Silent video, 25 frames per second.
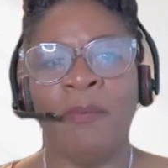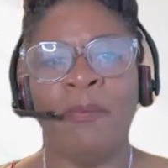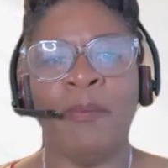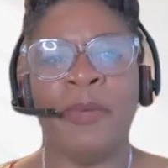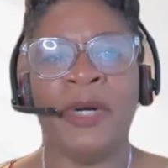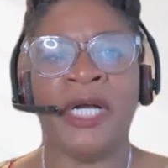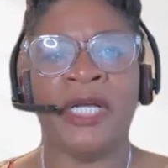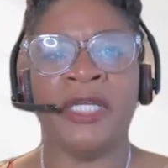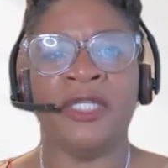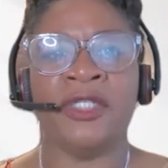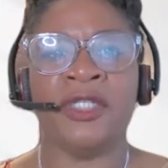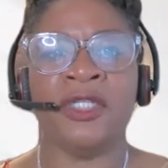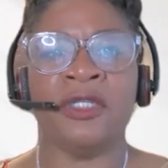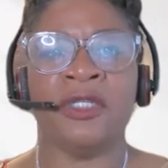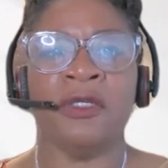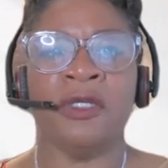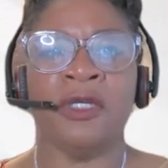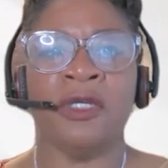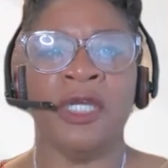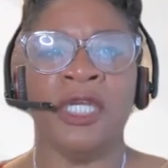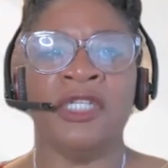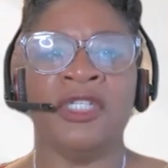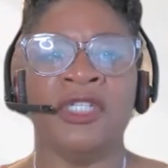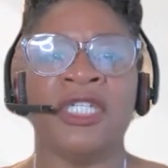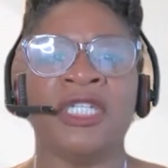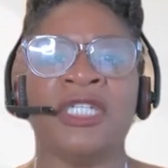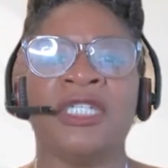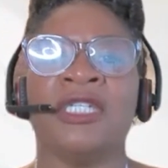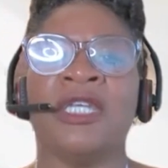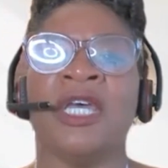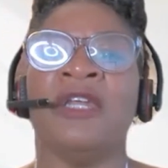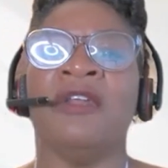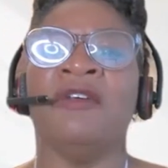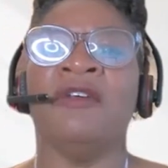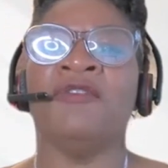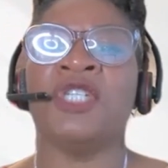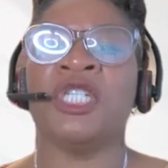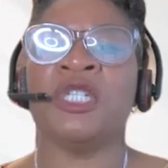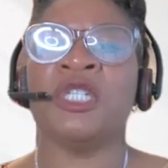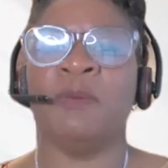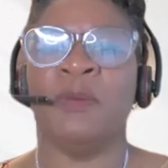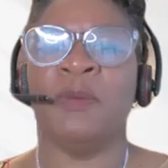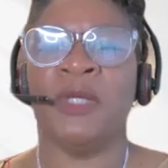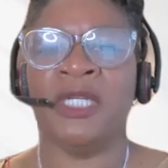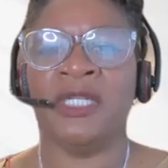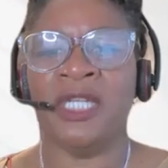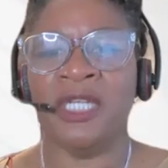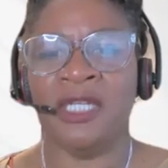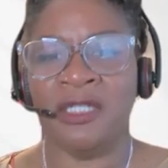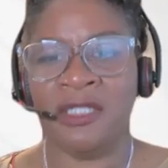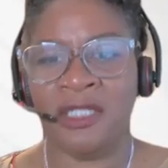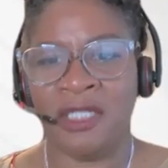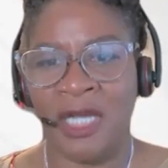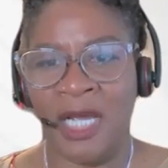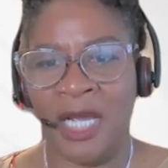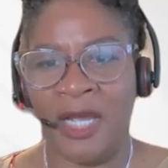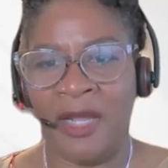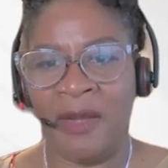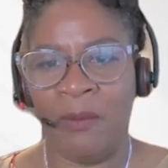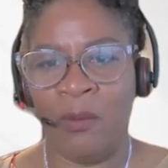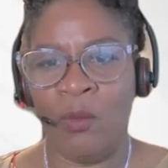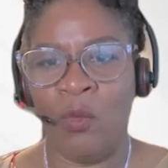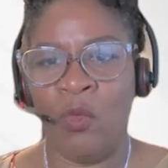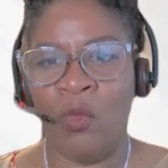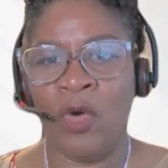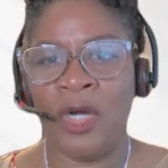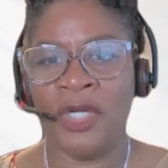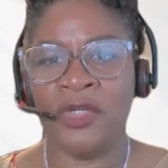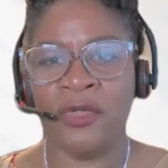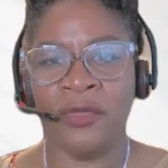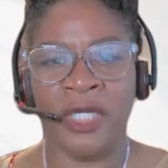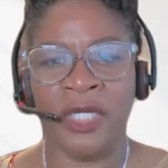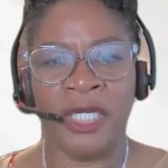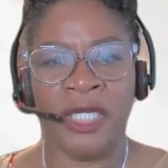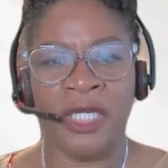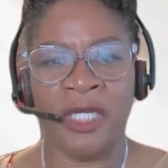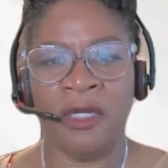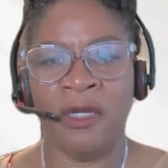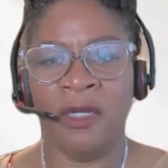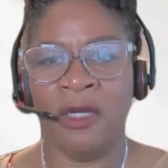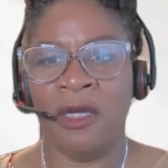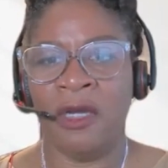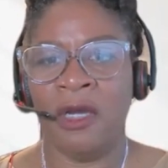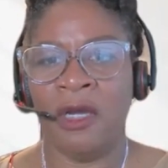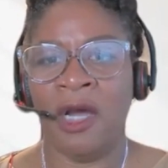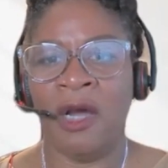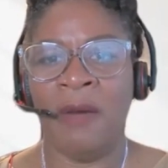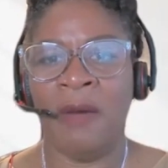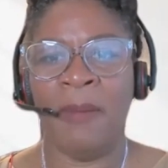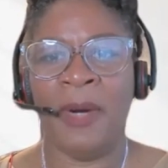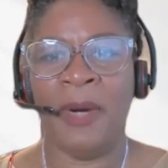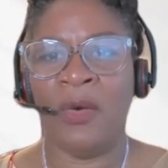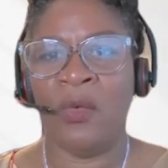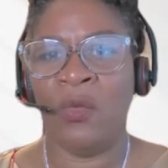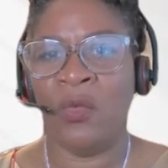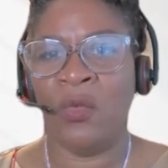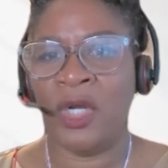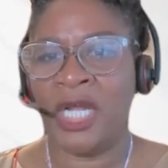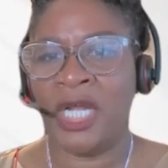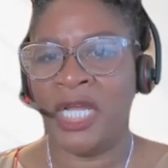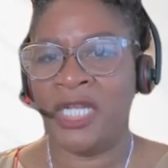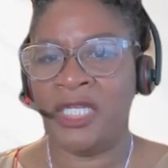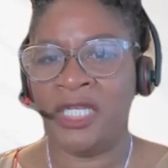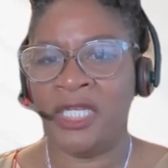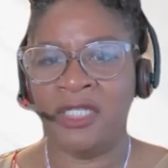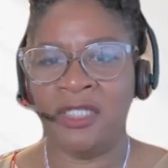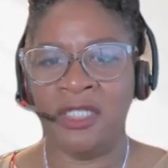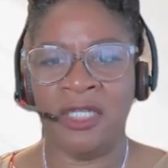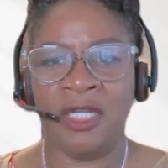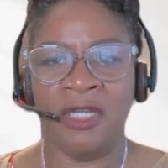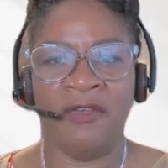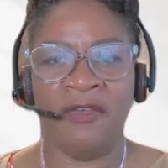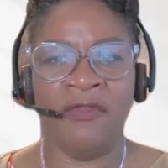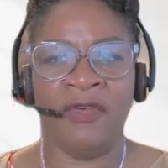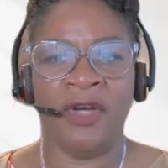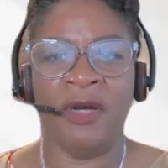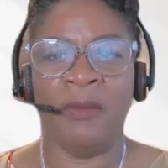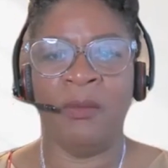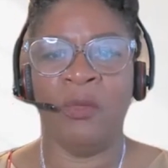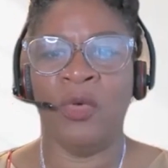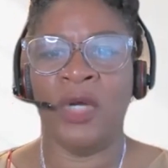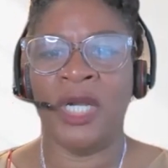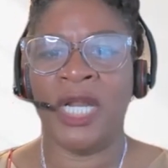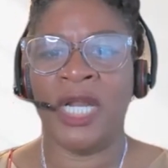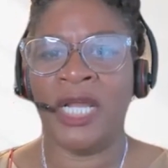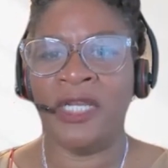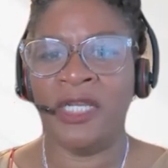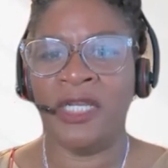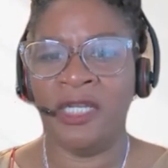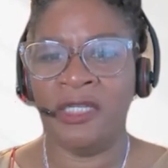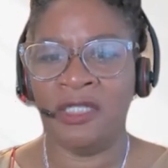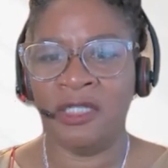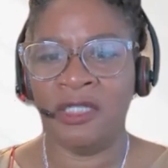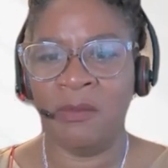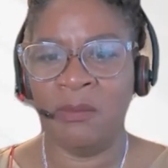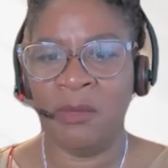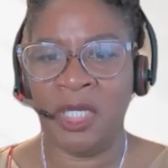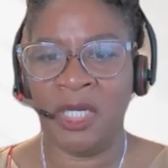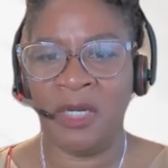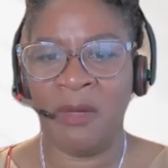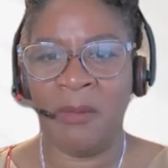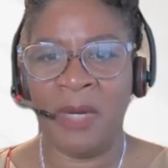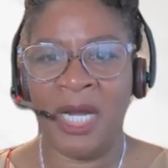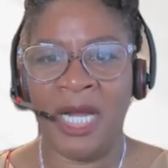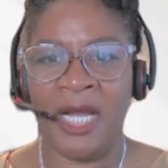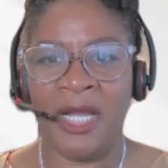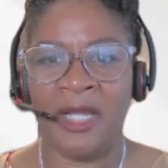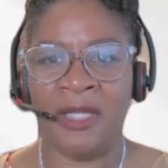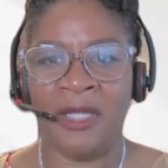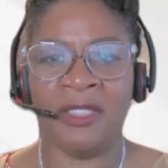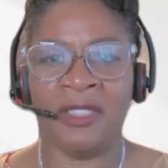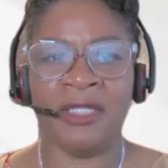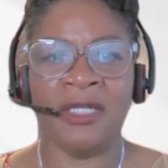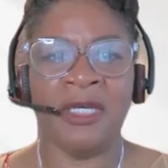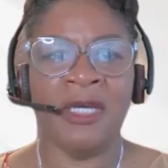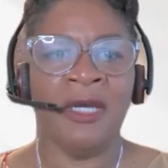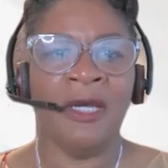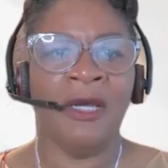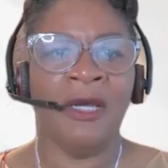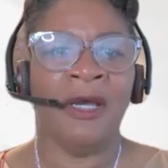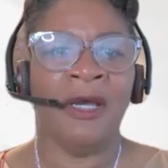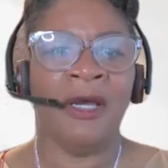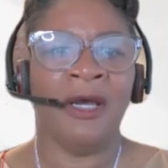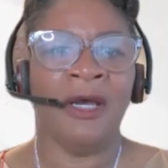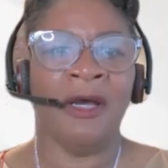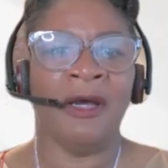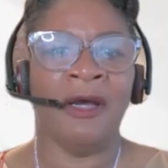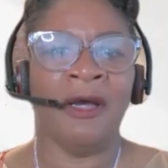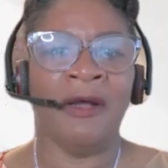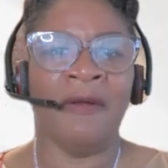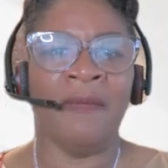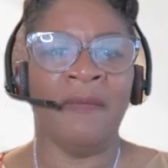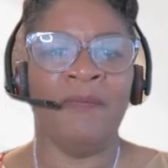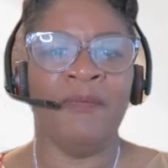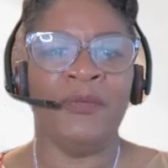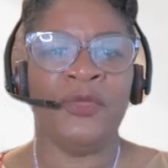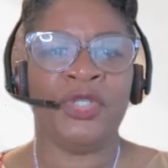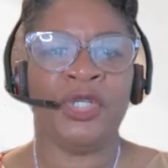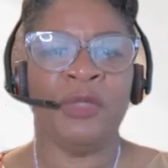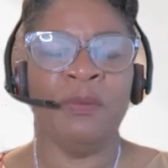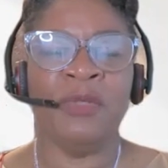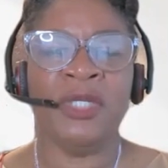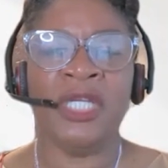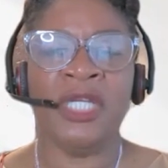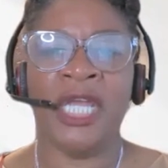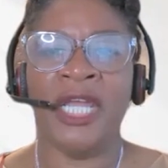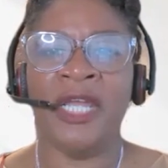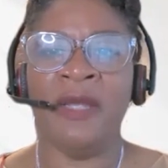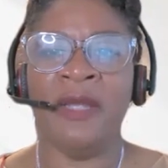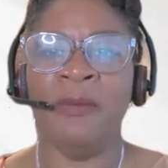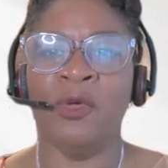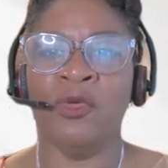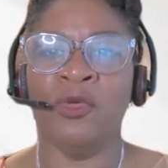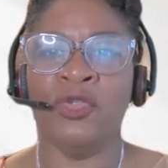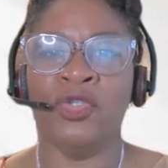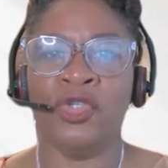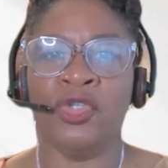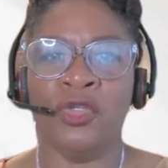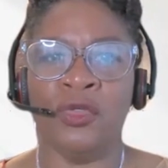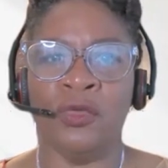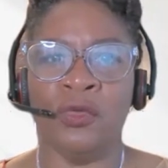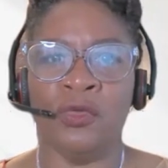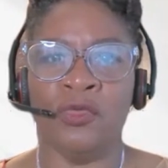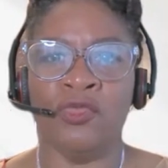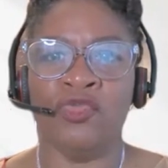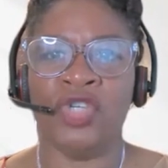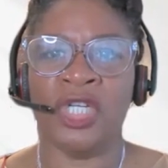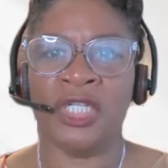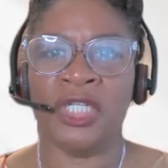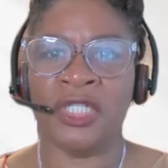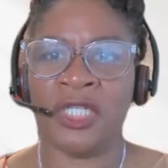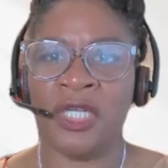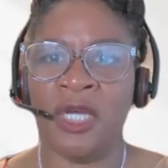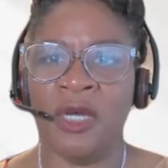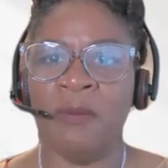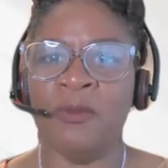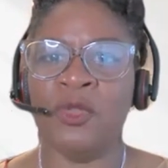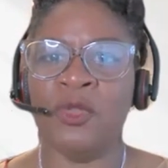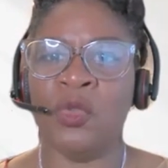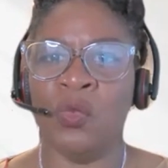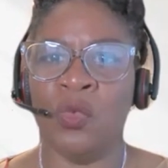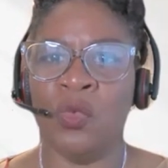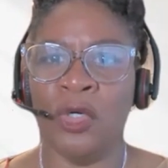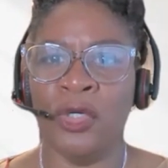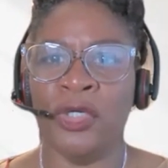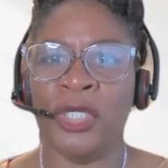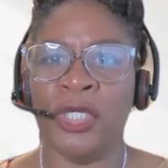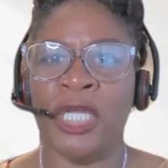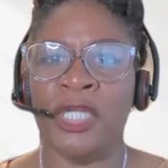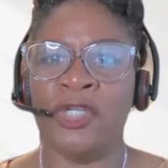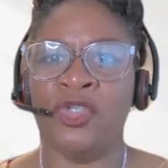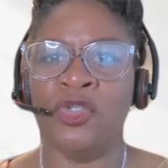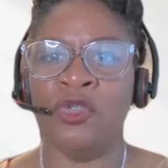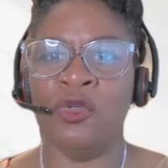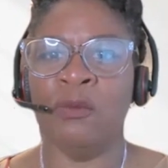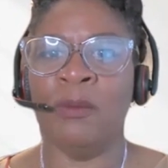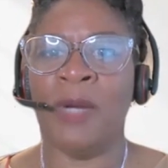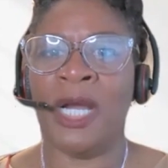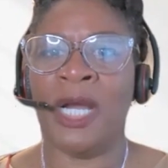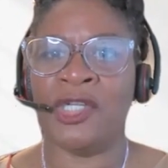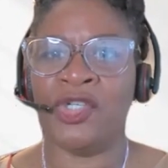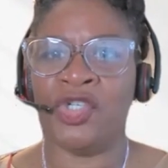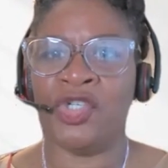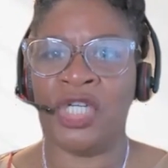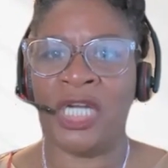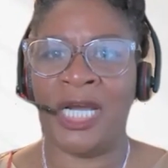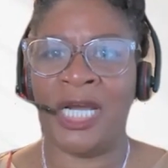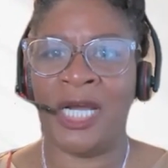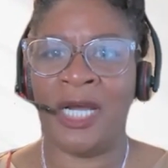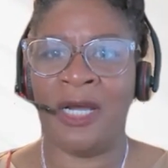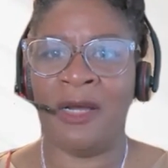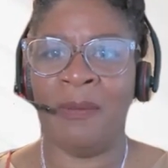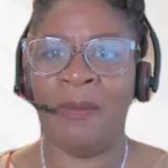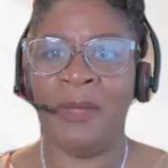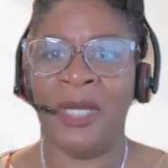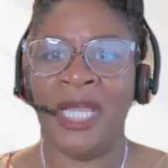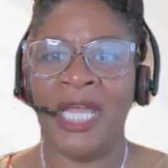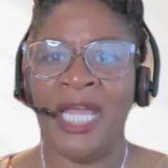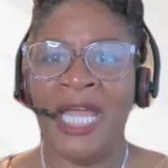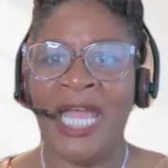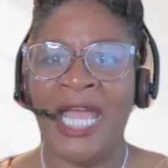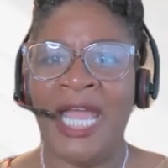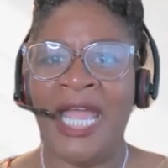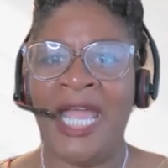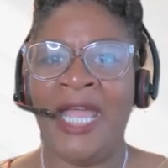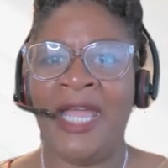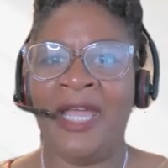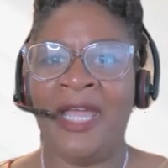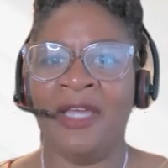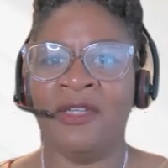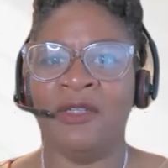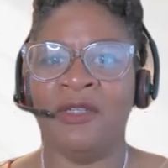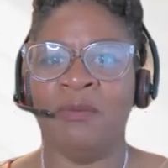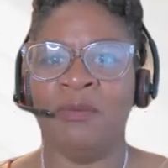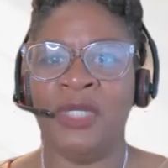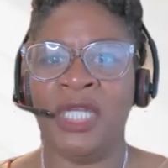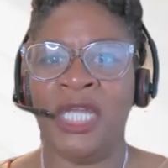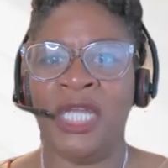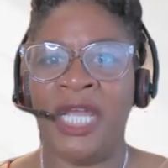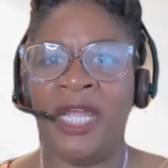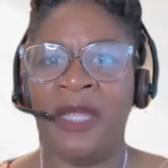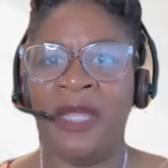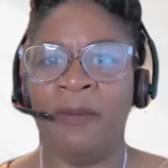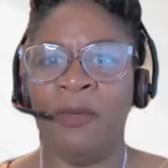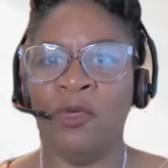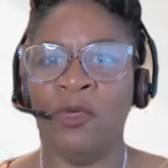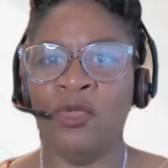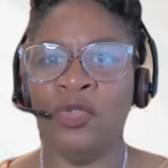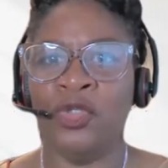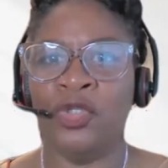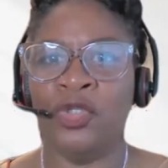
But instead of spending time wondering about what I need to give up, what I need to minimize, to be able to just come to work and do my job and be able